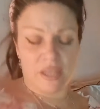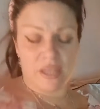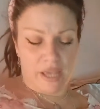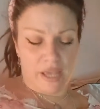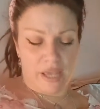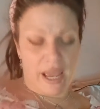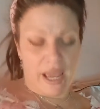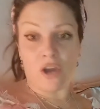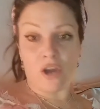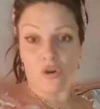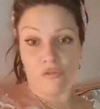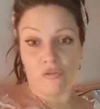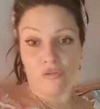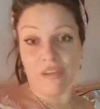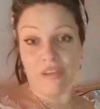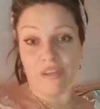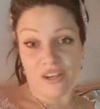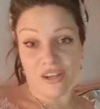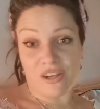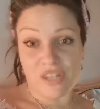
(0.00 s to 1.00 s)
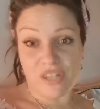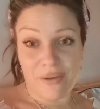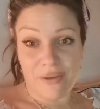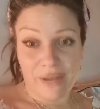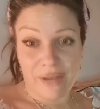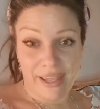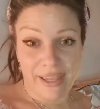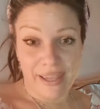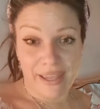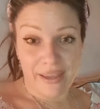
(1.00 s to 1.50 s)
get gut reaction down
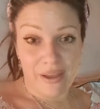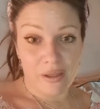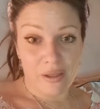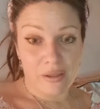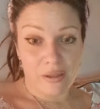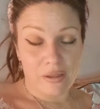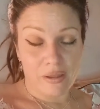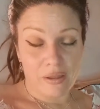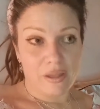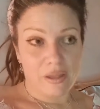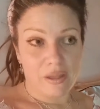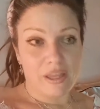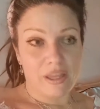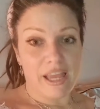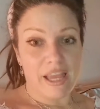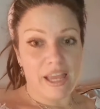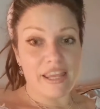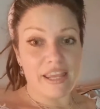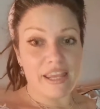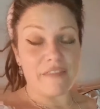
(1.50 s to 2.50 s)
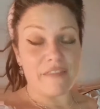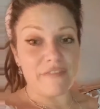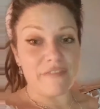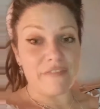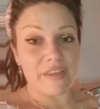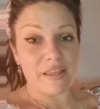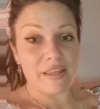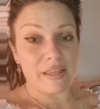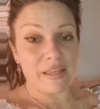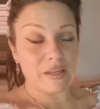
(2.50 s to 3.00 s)
here, and you can
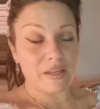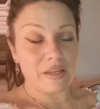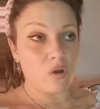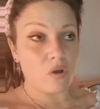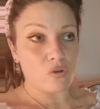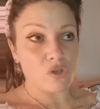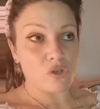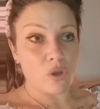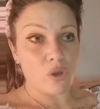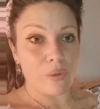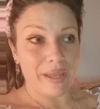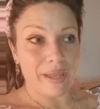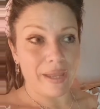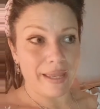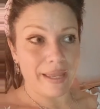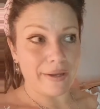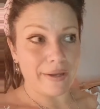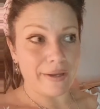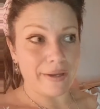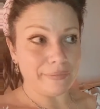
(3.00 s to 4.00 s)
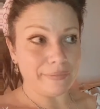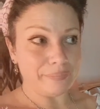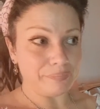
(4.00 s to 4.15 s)
feel it also here.